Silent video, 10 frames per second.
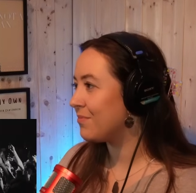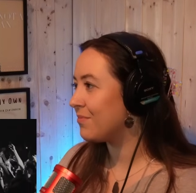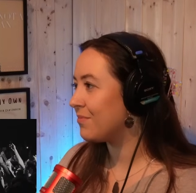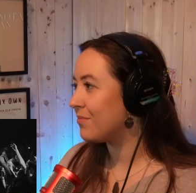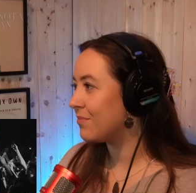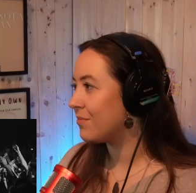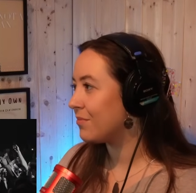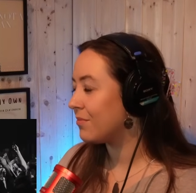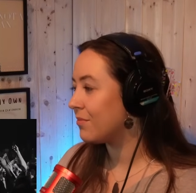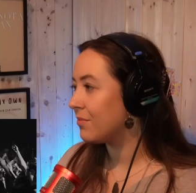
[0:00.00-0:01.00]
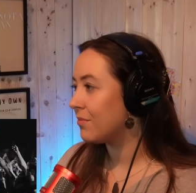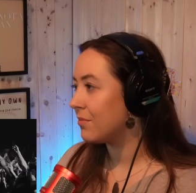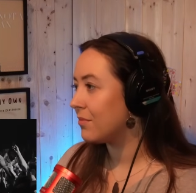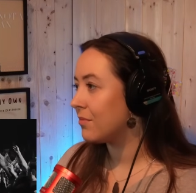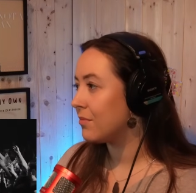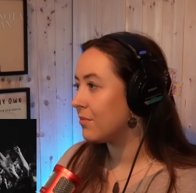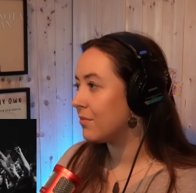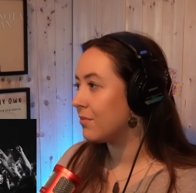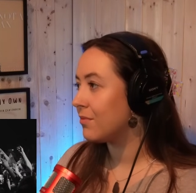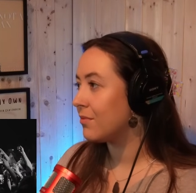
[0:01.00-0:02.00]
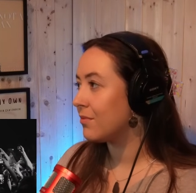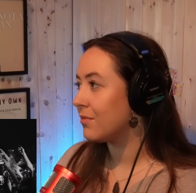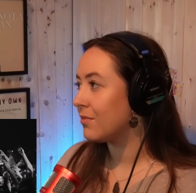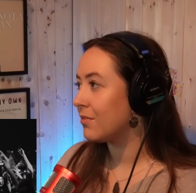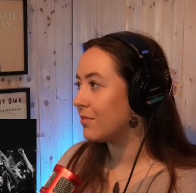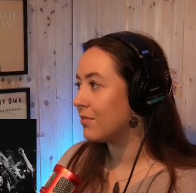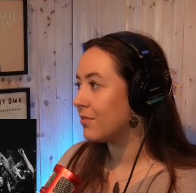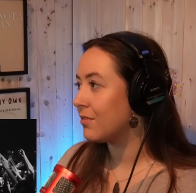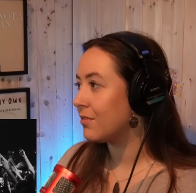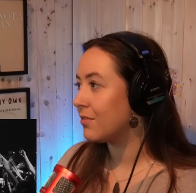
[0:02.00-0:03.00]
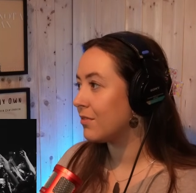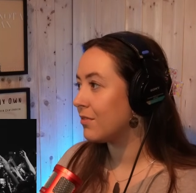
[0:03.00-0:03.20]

Nothing is said.